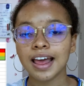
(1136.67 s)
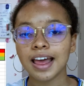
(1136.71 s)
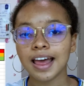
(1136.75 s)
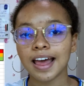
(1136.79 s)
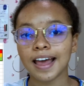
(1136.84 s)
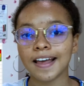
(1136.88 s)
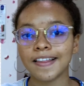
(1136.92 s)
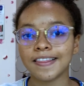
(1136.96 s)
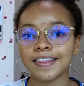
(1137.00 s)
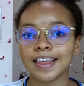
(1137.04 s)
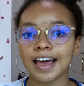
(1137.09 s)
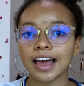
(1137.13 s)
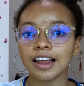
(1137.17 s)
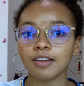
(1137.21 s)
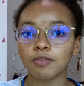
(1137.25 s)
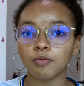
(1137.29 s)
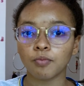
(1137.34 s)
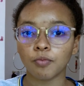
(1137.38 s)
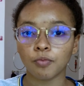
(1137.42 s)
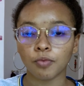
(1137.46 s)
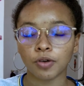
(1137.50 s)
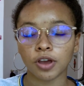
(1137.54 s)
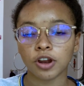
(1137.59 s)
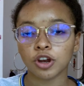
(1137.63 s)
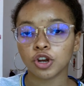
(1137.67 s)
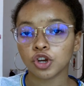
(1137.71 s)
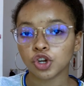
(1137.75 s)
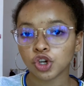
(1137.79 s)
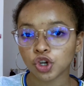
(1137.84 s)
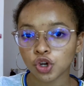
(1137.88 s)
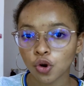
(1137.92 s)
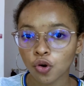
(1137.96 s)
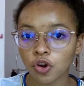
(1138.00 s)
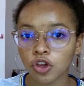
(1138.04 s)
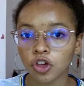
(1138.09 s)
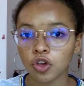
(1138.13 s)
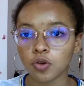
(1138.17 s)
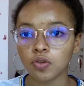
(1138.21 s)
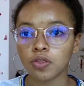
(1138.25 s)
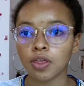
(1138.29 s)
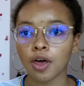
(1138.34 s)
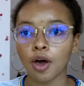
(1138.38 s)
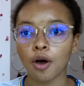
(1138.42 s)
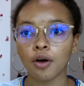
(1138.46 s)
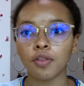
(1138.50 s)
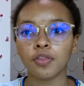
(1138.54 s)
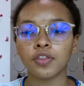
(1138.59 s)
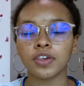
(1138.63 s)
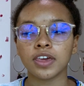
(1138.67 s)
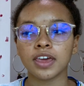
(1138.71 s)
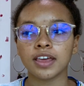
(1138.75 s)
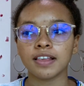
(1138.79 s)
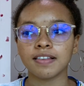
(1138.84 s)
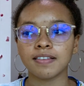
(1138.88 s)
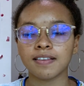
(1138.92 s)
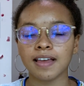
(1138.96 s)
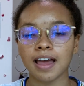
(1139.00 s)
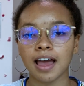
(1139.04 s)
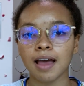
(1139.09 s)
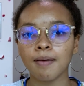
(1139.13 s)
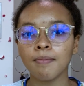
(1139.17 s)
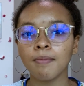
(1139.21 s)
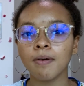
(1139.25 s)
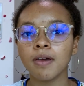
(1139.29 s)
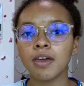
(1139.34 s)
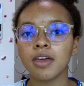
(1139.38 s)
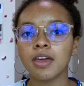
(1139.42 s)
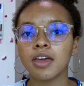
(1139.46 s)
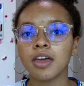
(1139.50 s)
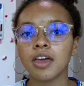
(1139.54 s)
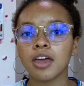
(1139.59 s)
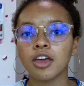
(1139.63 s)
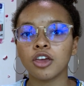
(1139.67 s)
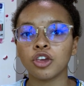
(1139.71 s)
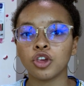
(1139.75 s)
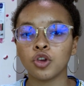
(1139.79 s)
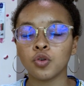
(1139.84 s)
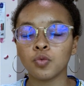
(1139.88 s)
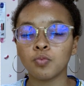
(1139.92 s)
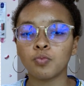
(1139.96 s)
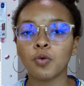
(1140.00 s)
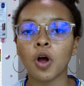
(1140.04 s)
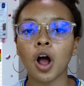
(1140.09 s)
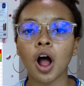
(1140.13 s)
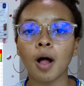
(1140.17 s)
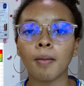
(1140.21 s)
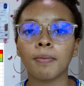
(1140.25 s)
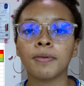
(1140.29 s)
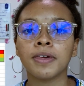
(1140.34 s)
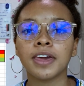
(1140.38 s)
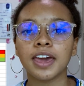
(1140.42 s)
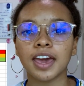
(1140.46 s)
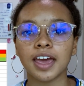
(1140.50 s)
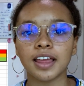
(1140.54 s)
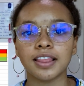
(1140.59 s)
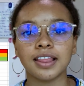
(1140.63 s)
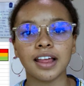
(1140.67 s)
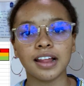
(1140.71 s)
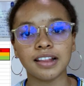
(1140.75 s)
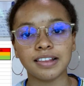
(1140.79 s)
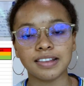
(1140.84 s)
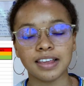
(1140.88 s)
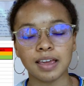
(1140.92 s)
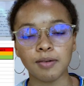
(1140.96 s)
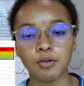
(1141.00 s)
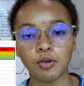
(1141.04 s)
and that can assure you that on the exam, you'll probably hit that same